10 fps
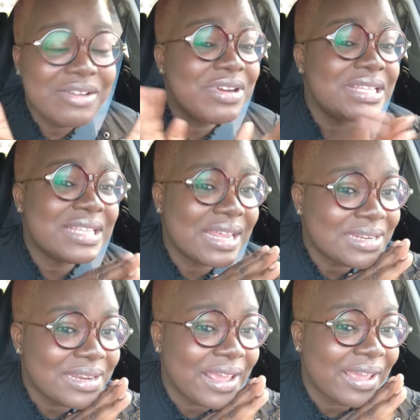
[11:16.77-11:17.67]

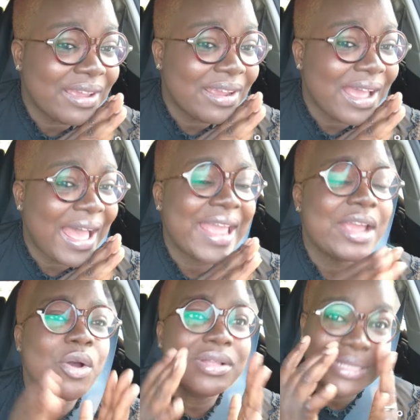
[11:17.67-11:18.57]
recently, I
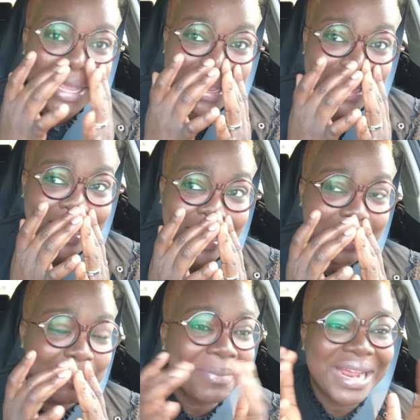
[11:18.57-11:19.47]
got a
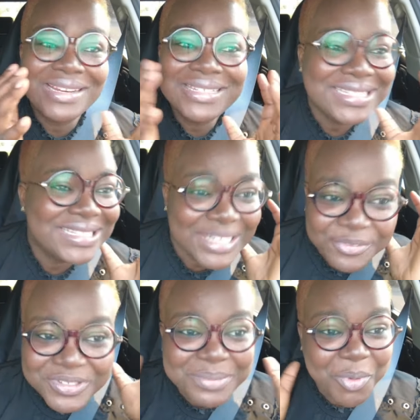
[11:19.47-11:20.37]
mind
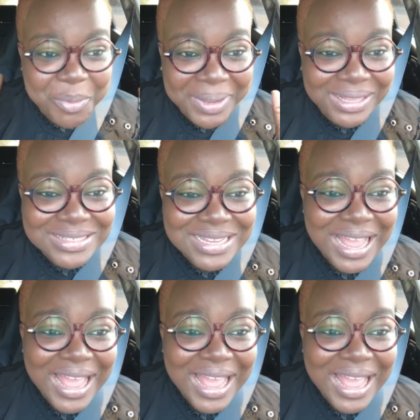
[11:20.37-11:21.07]
shift moment